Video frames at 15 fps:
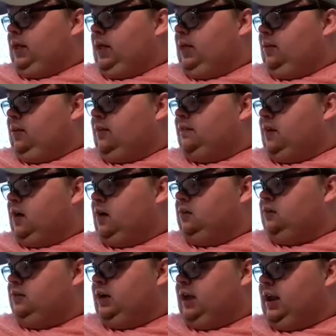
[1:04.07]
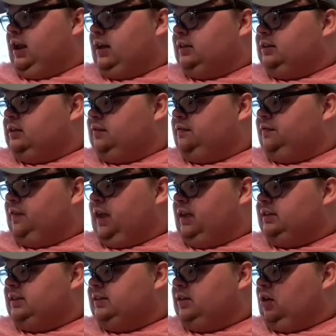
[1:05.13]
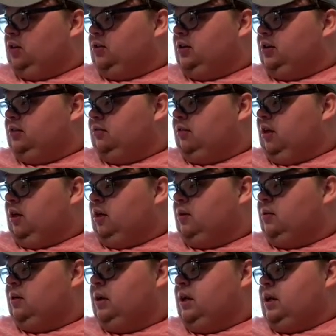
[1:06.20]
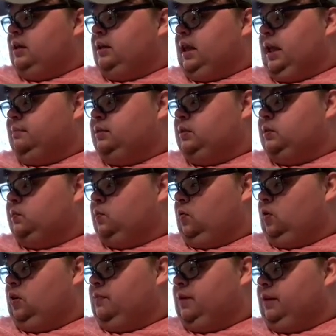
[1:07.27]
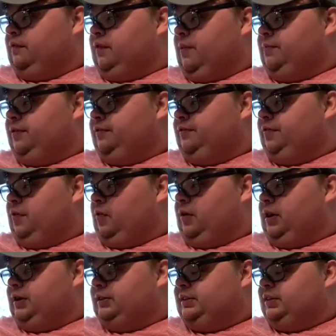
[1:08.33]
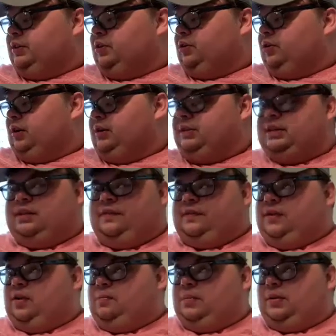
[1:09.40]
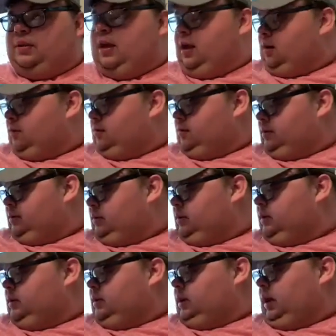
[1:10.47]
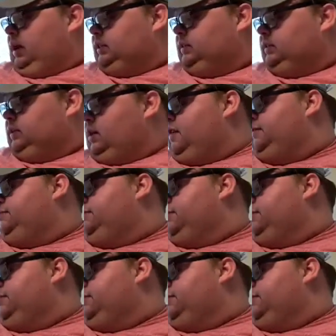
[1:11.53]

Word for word: hill of hungry ants, their faces all aglow, came swarming from the forest across the field below. A soft